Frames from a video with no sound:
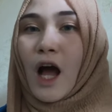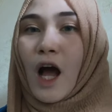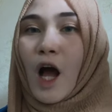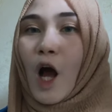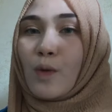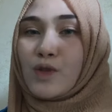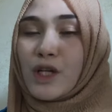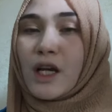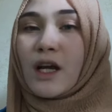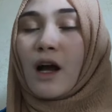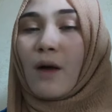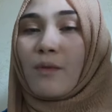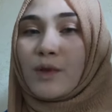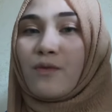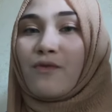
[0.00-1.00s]
Object
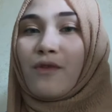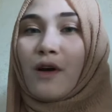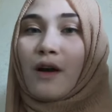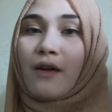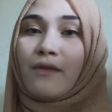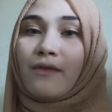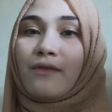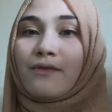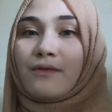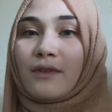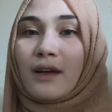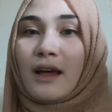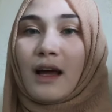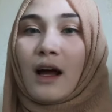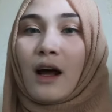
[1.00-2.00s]
of the verb.
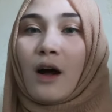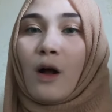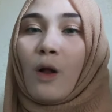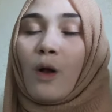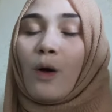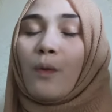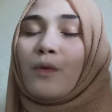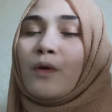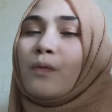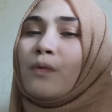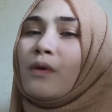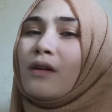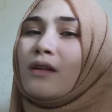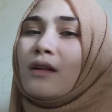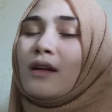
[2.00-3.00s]
All
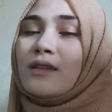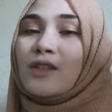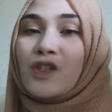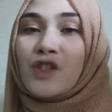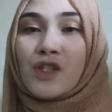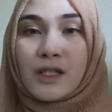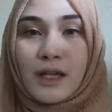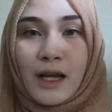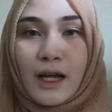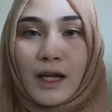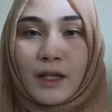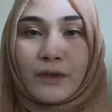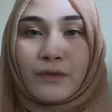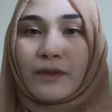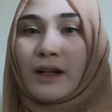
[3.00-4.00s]
people
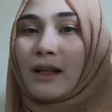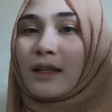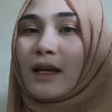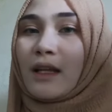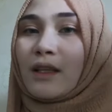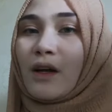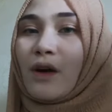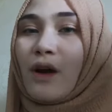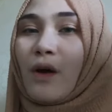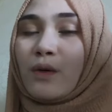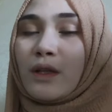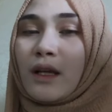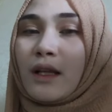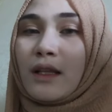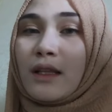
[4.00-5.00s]
understand well that
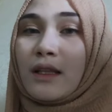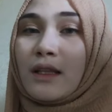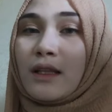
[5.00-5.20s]
orangutan